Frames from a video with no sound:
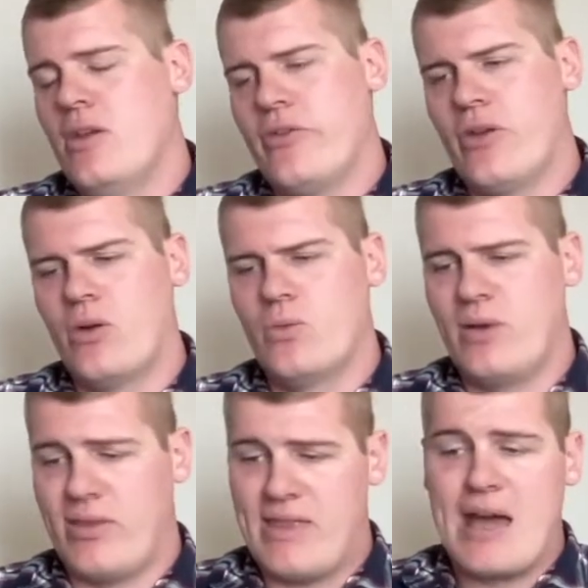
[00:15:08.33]
So
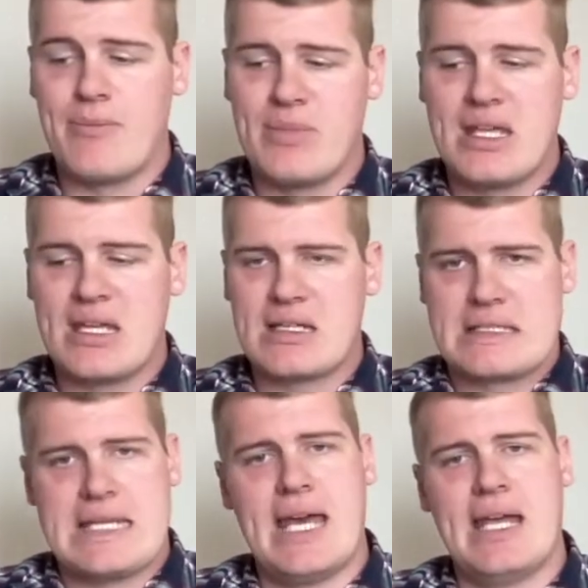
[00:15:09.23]
with that being
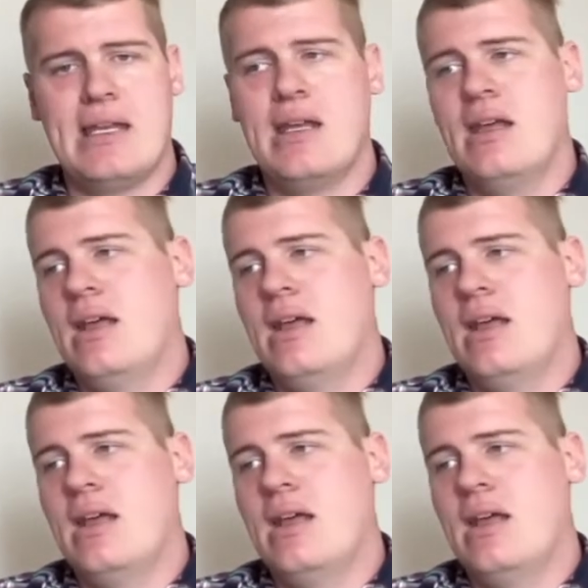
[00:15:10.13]
said,